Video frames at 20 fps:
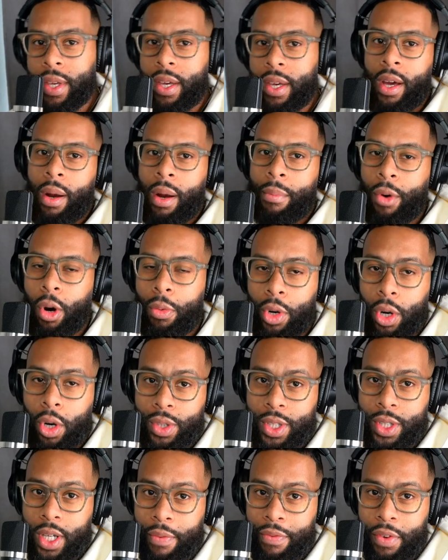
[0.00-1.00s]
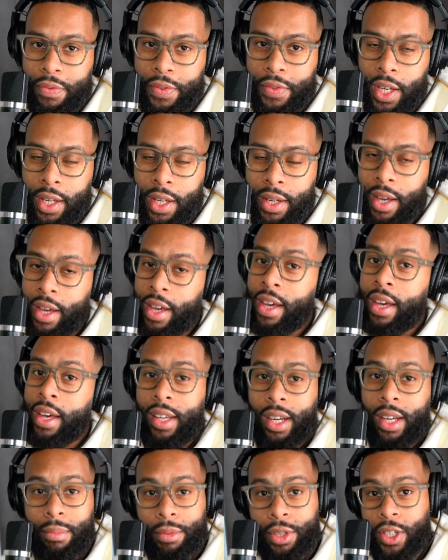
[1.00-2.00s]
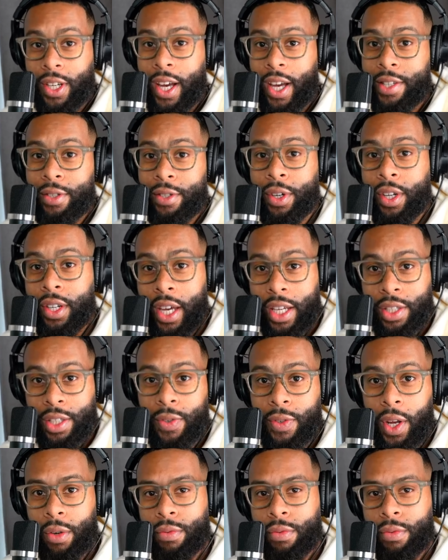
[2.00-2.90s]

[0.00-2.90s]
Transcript: promo code SHOP15, and I'm going to see you guys on the next video.